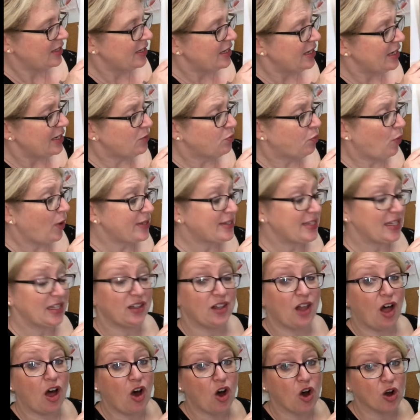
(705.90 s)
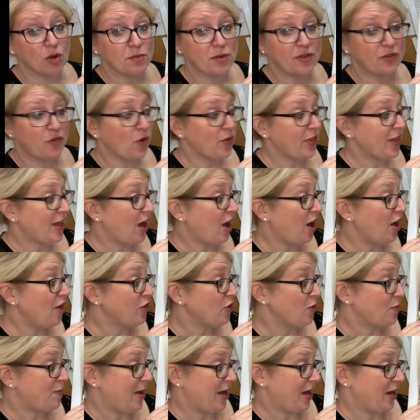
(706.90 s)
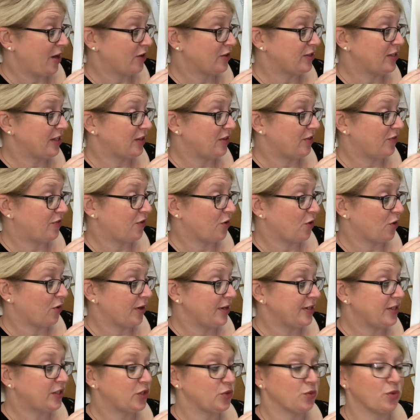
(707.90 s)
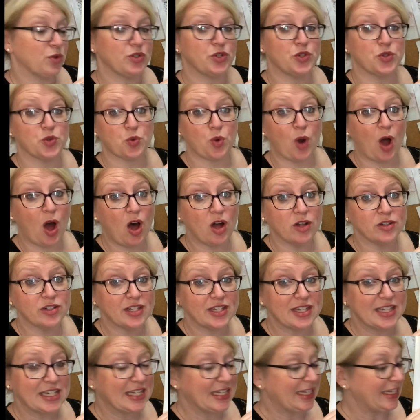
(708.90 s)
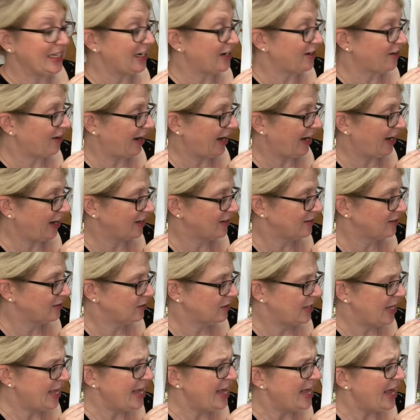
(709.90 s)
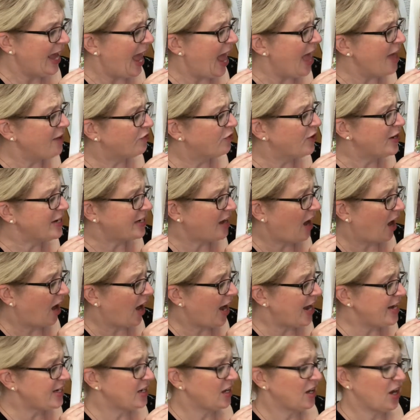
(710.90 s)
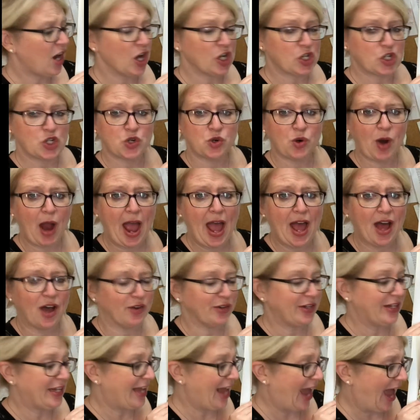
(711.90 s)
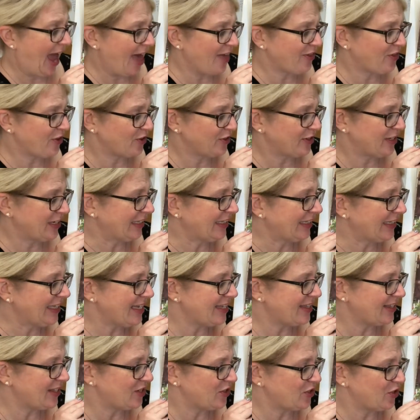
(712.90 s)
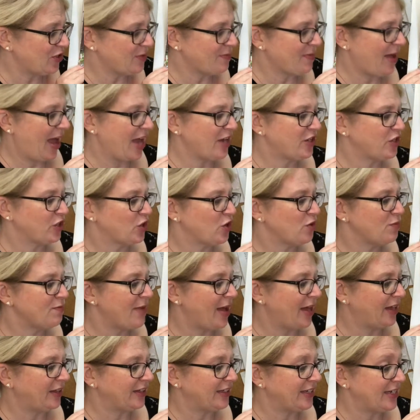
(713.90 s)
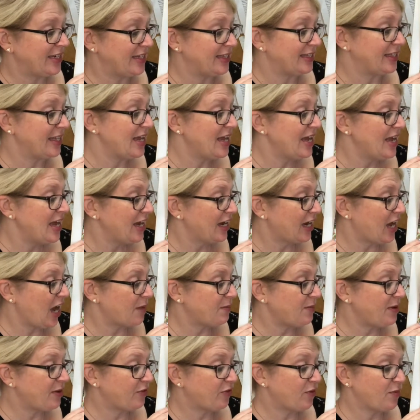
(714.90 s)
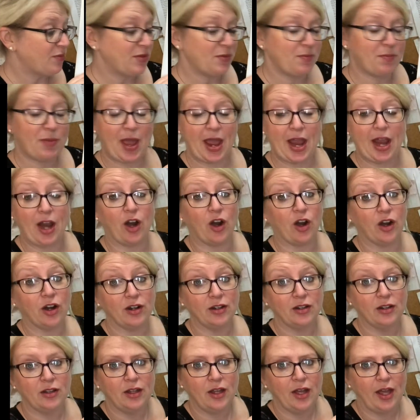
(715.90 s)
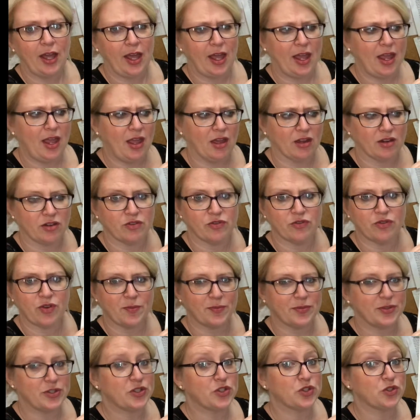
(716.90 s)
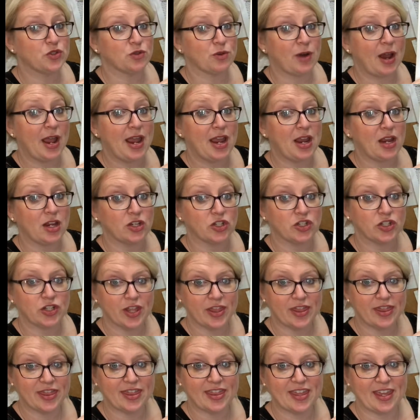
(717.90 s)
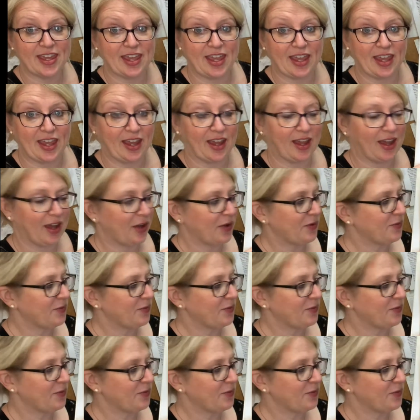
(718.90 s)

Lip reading: It wasn't long before the other bears in the forest were drawn to the clearing. Every night, a crowd gathered to listen to the magical melodies coming from the bear and from the strange thing.